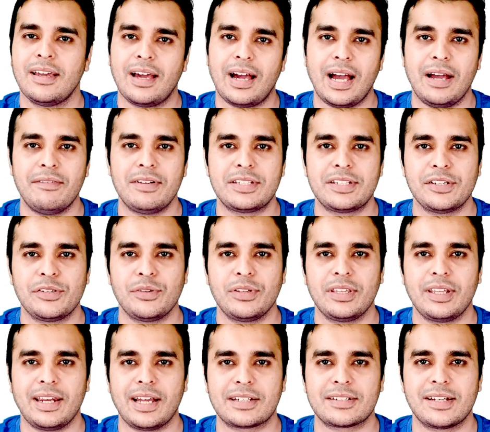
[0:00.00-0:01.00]
I will see you in
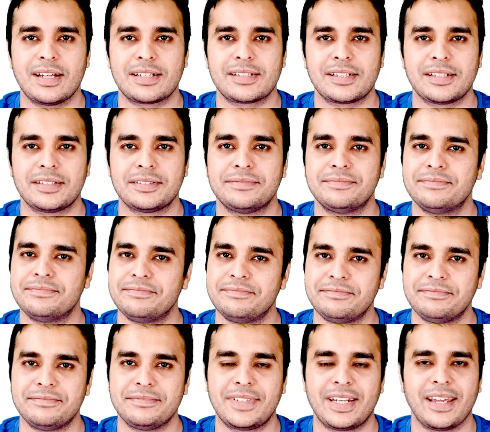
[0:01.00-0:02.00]
the next lecture.
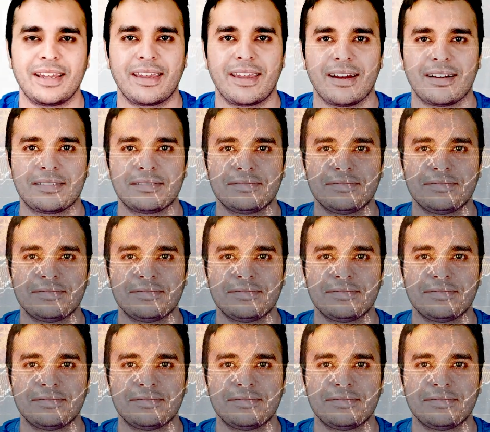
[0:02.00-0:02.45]
Take care.